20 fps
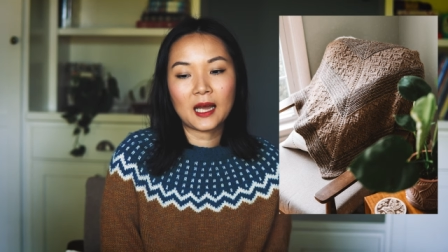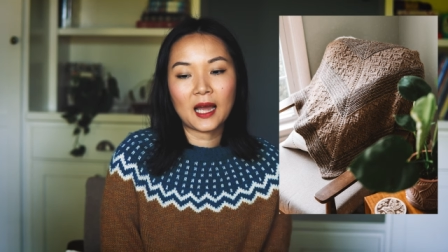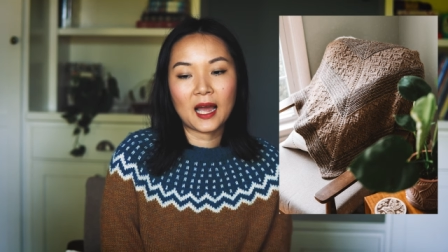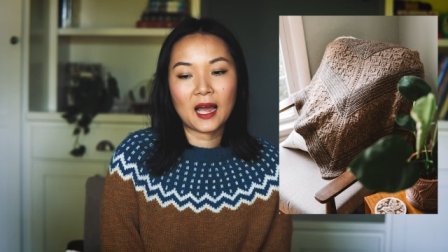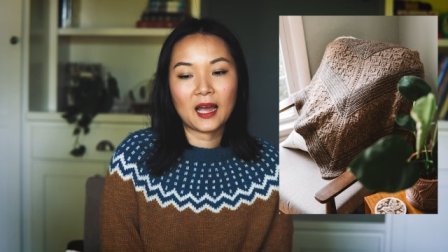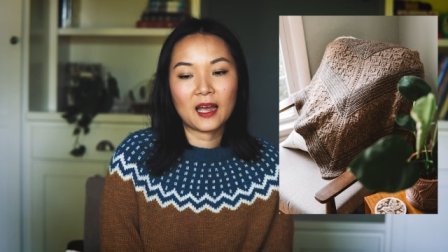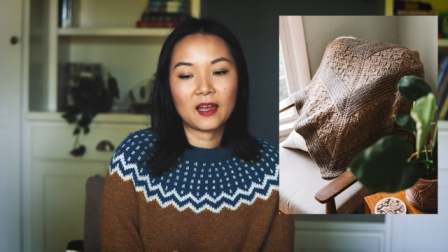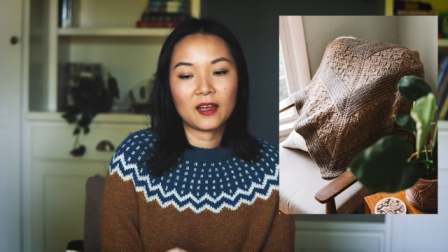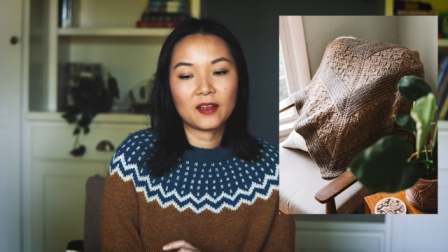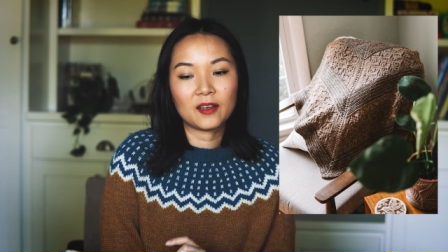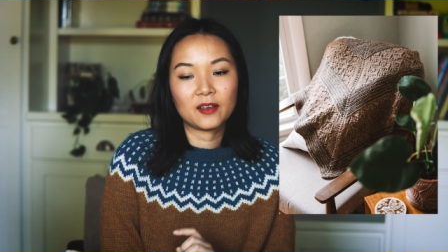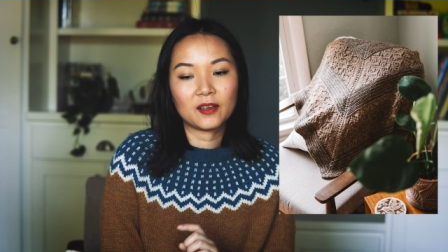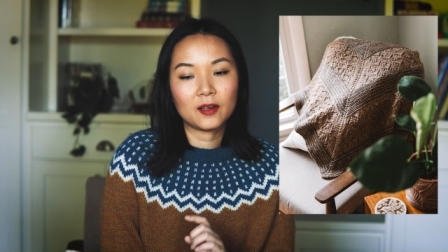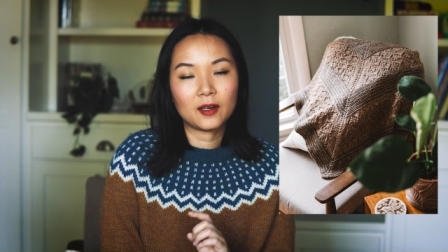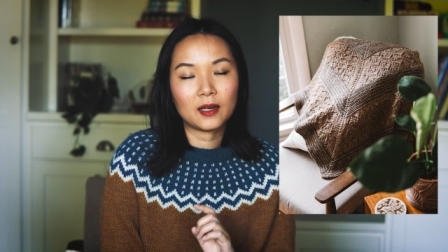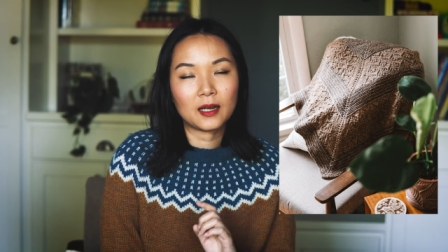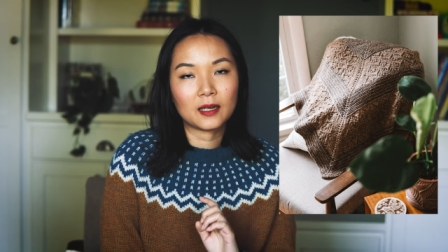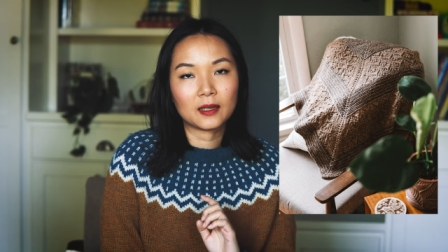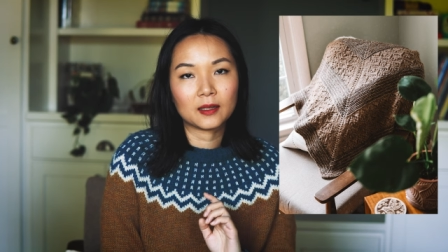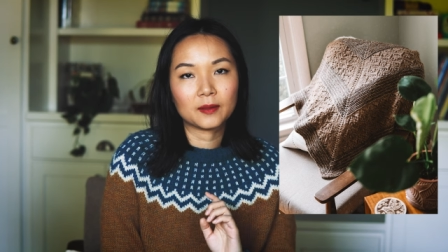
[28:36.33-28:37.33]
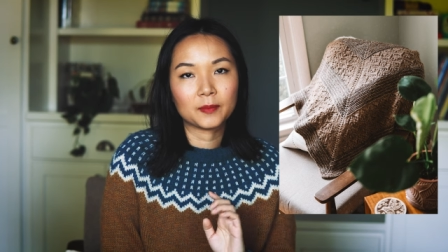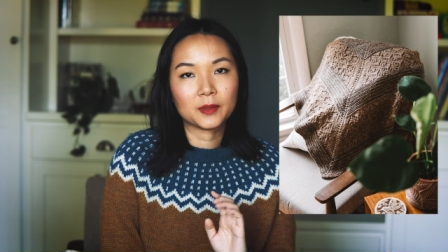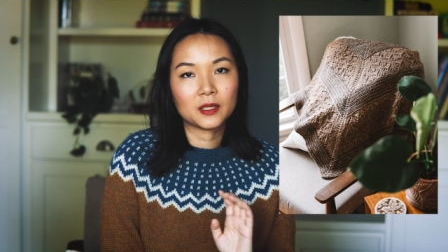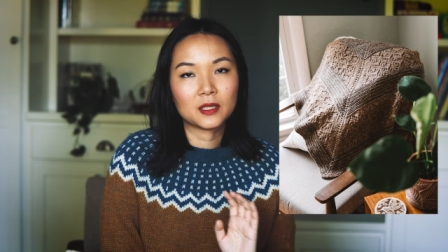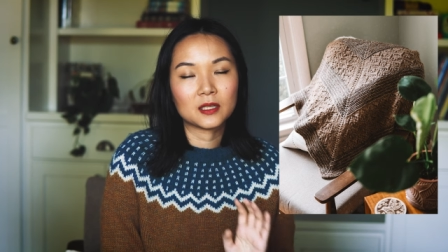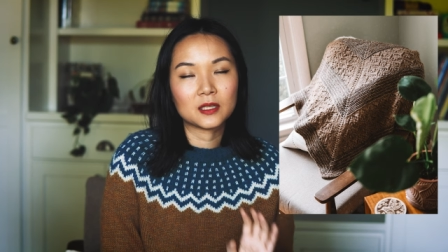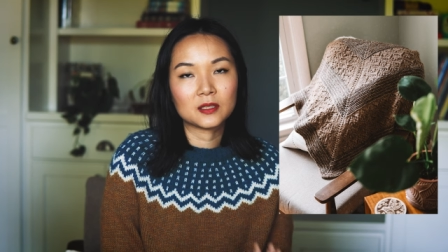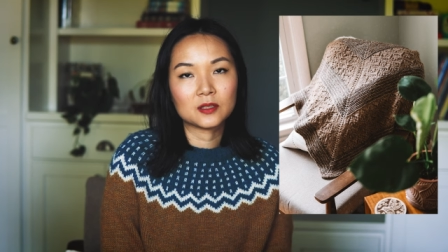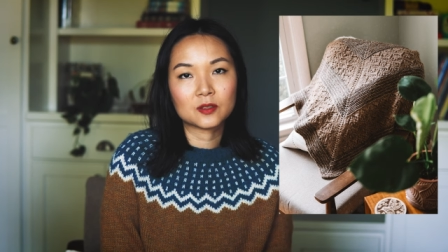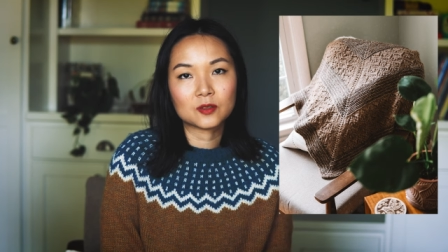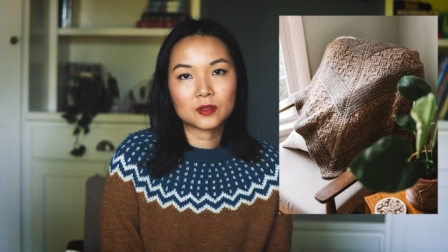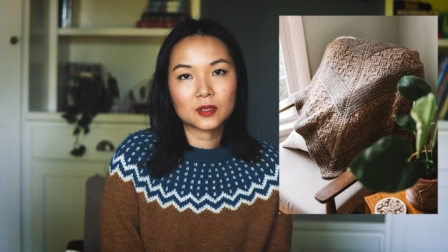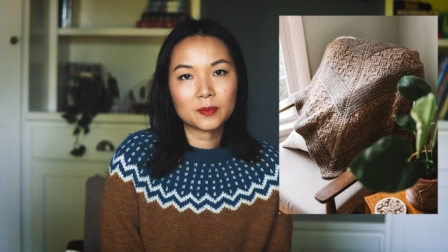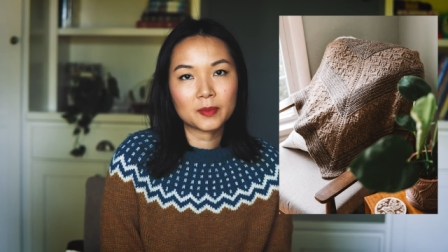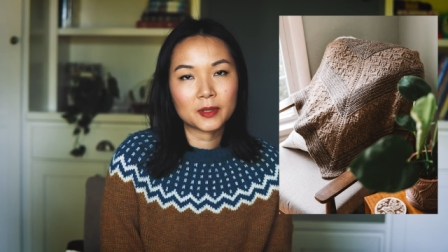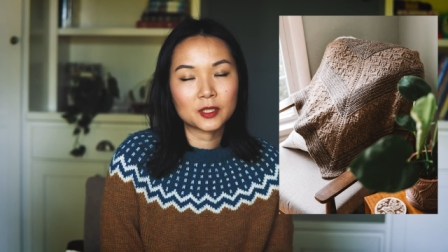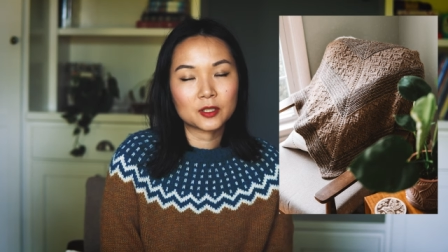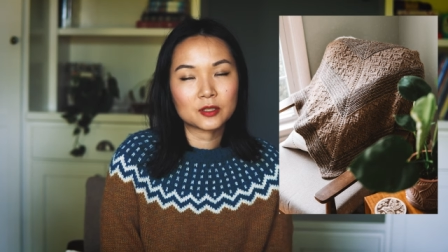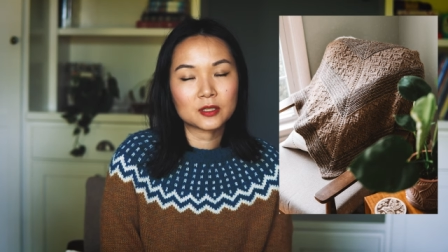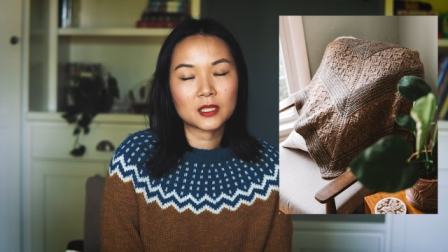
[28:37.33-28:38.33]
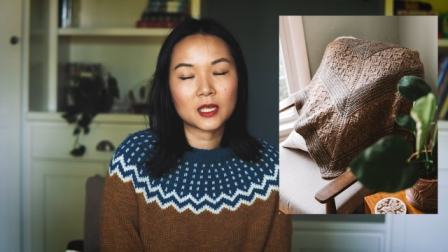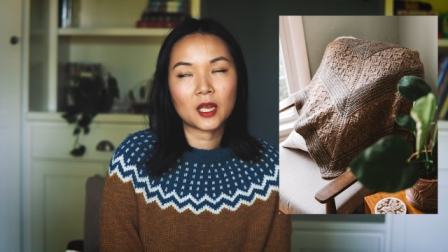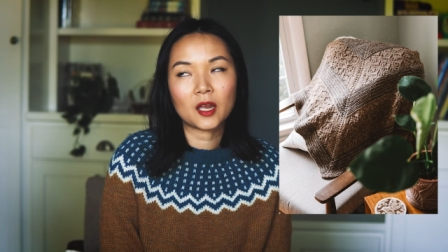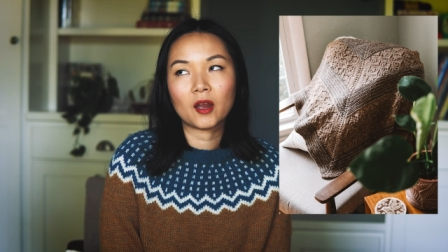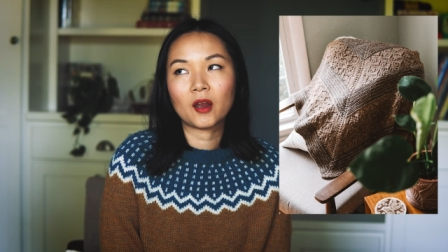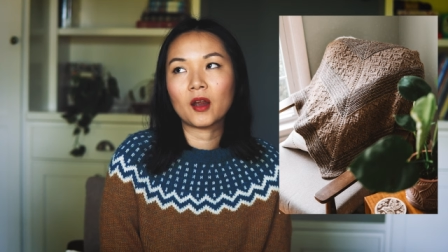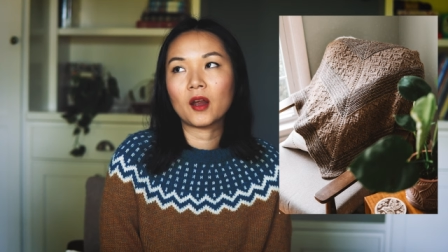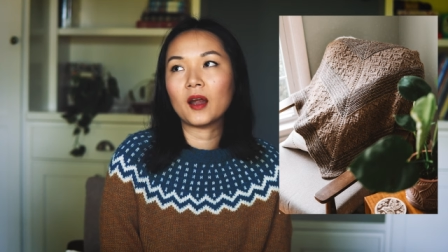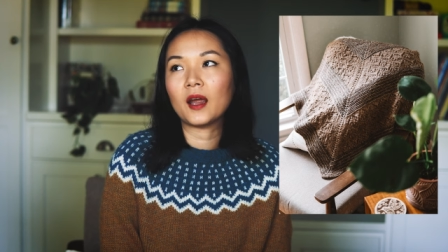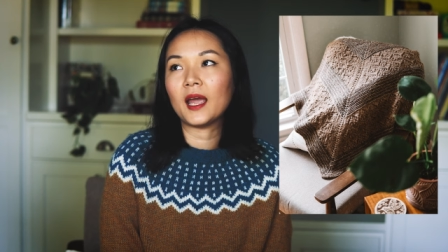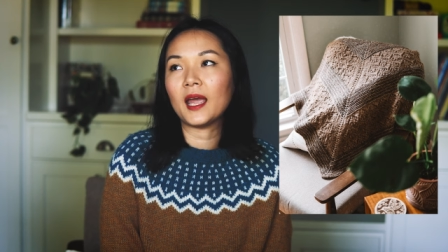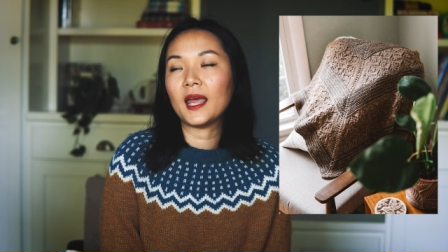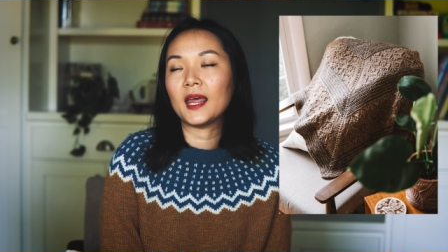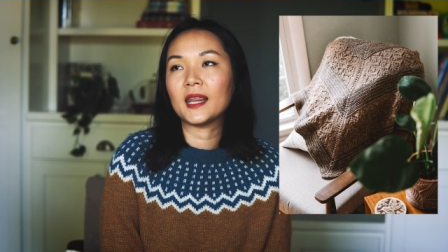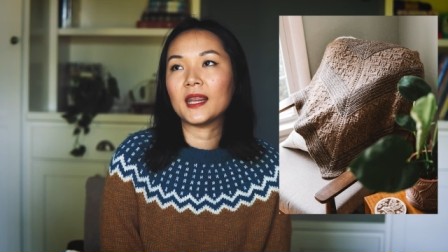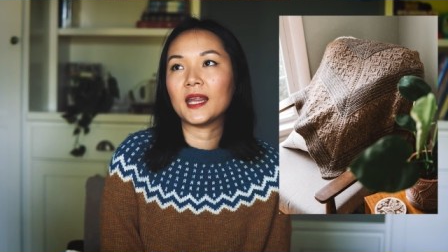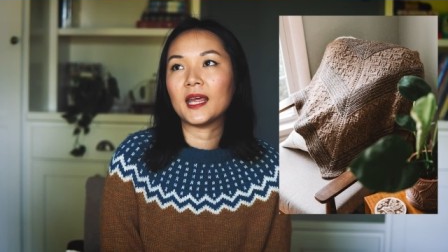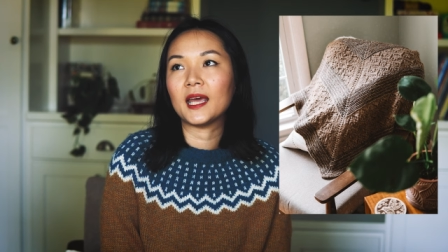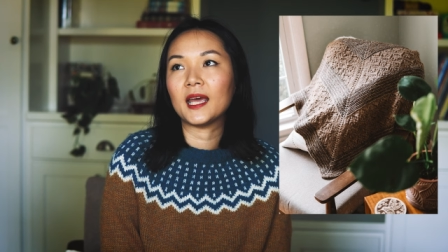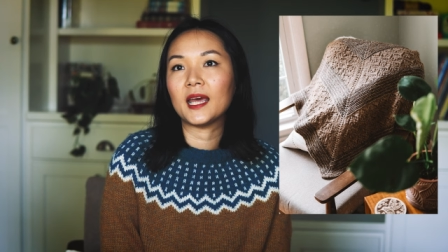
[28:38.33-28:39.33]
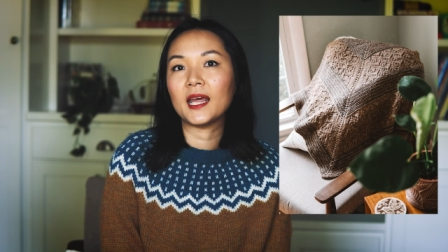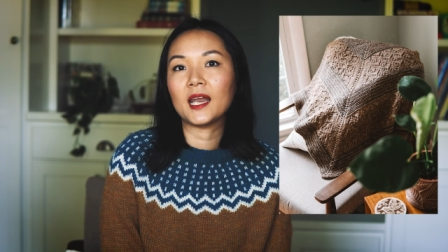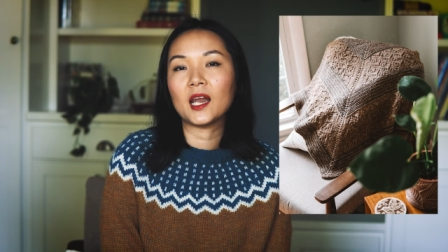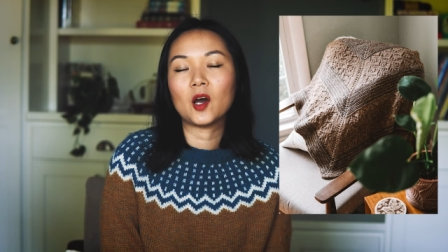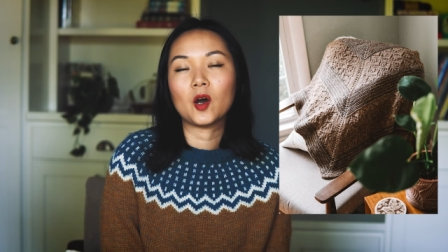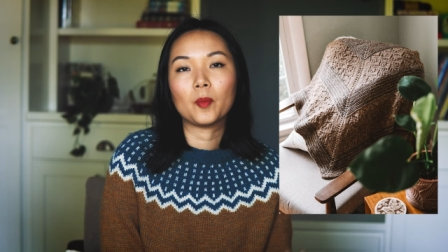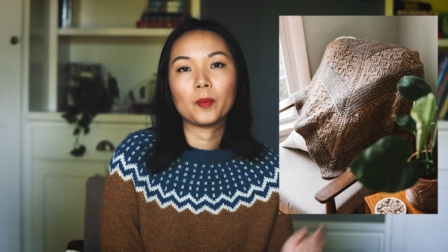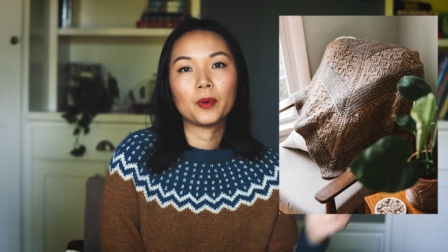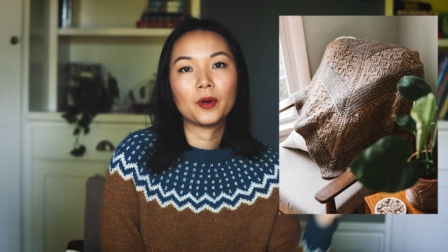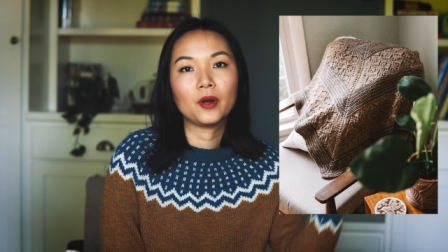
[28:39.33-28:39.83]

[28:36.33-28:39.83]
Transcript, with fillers: I, I'm gonna insert the pictures here and then I'll